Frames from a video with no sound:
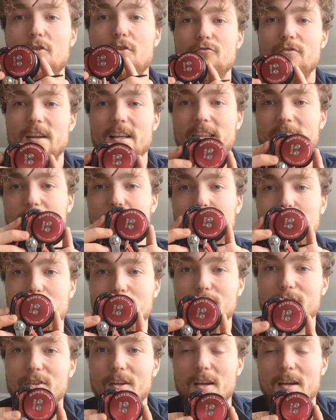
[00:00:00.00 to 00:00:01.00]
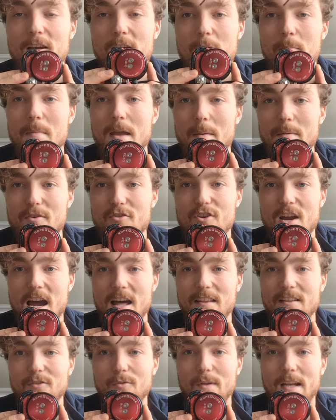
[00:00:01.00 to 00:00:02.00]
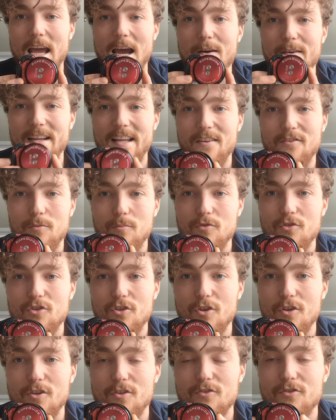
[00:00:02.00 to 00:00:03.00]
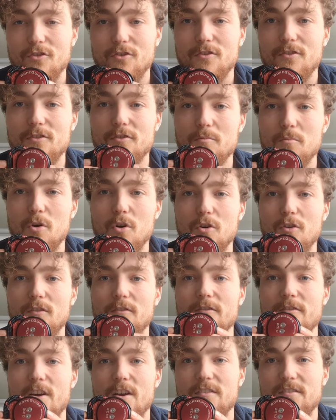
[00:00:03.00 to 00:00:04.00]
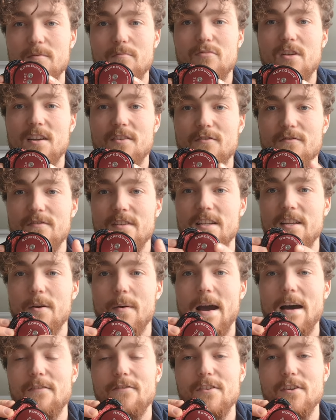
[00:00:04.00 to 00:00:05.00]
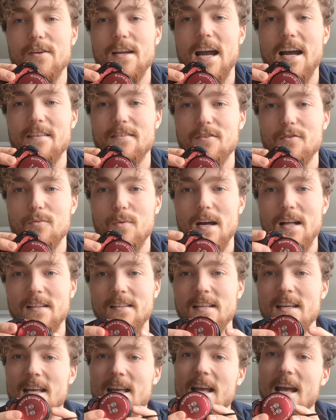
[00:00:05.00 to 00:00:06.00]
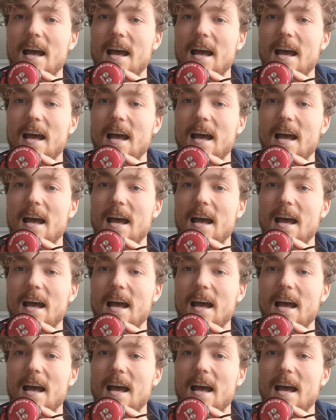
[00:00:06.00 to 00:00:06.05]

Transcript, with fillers: really cool to maybe try this one out and get some shorts or a small first impression video out for you guys as well.